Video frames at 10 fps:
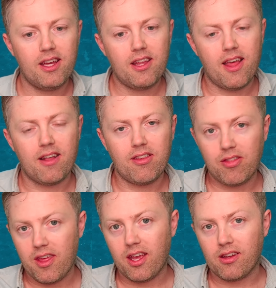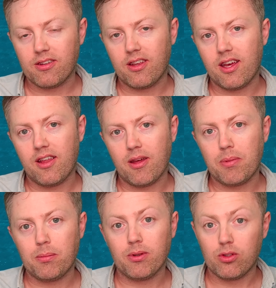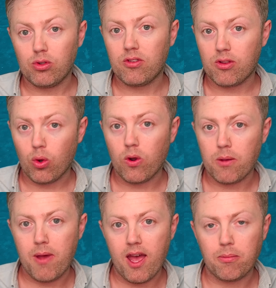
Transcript: That's the thing uh, that people do talk about,